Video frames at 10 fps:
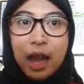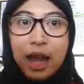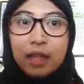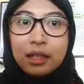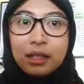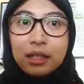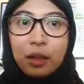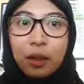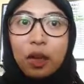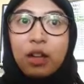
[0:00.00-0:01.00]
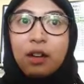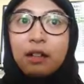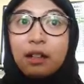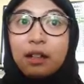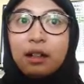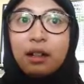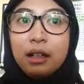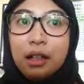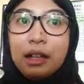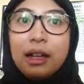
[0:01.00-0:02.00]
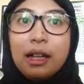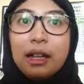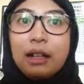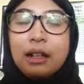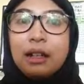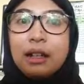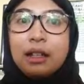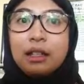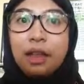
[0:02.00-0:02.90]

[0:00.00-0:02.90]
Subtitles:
and secular learning in the